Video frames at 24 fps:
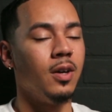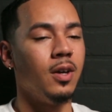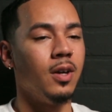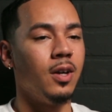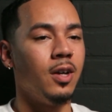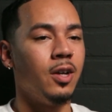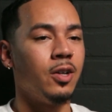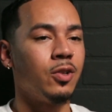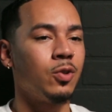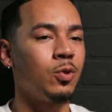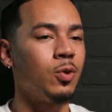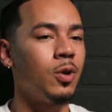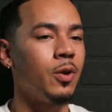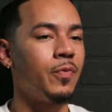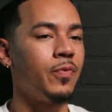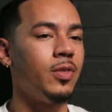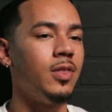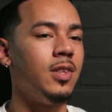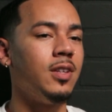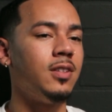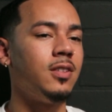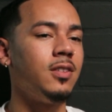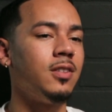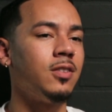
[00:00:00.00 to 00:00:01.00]
So if
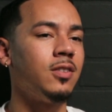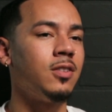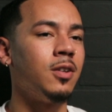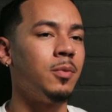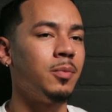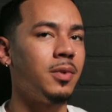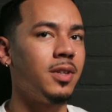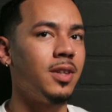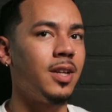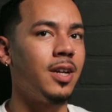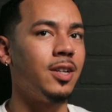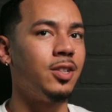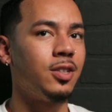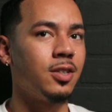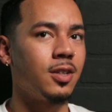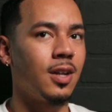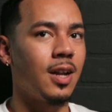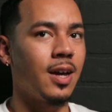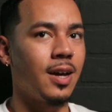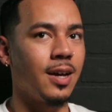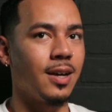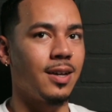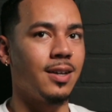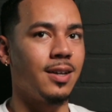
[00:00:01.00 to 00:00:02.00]
this is something that you're
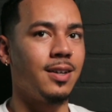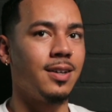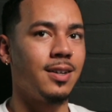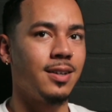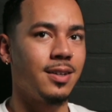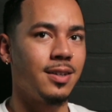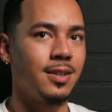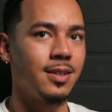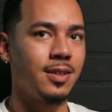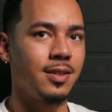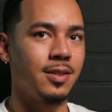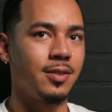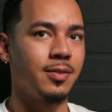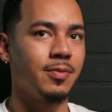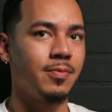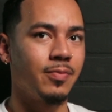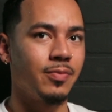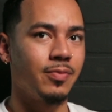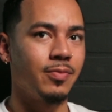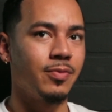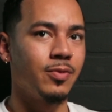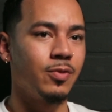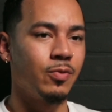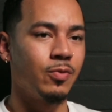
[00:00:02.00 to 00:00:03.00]
like
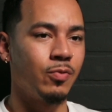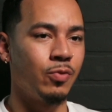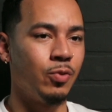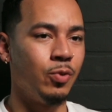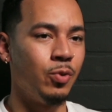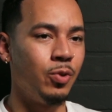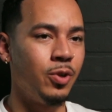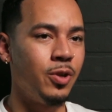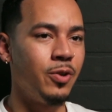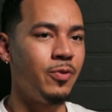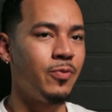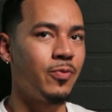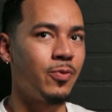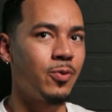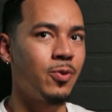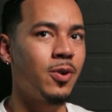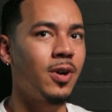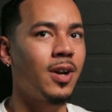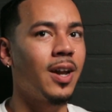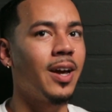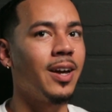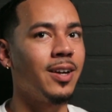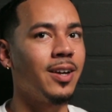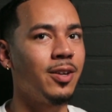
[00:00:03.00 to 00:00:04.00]
rooting for,
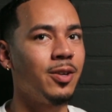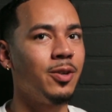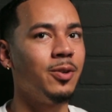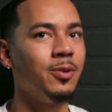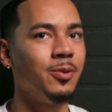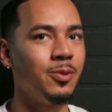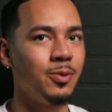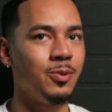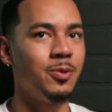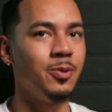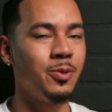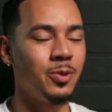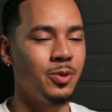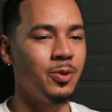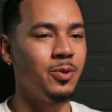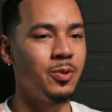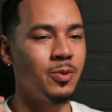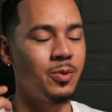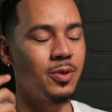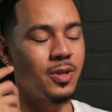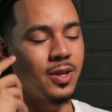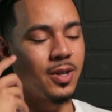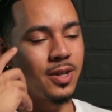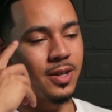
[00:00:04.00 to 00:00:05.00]
like
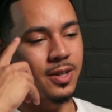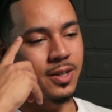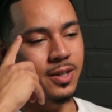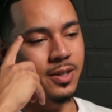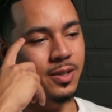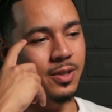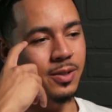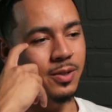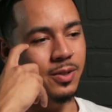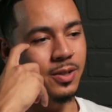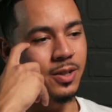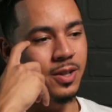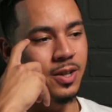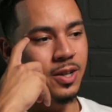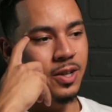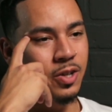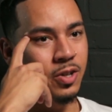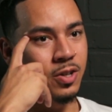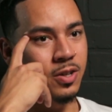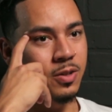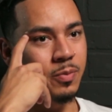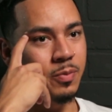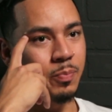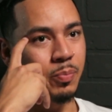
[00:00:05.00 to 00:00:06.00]
you're
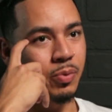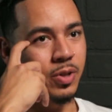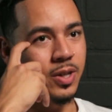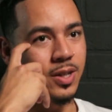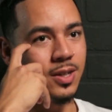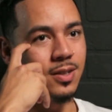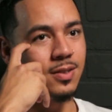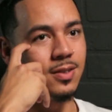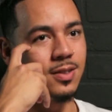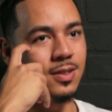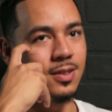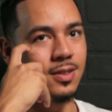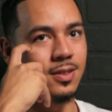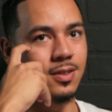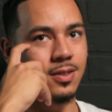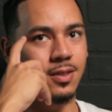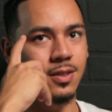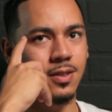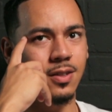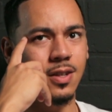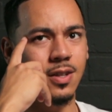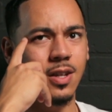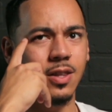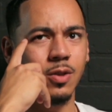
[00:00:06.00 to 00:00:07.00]
appraising, is
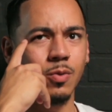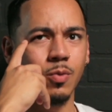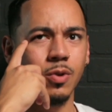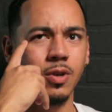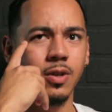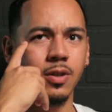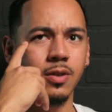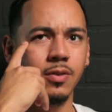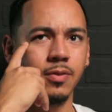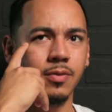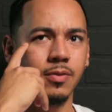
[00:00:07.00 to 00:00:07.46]
that the word?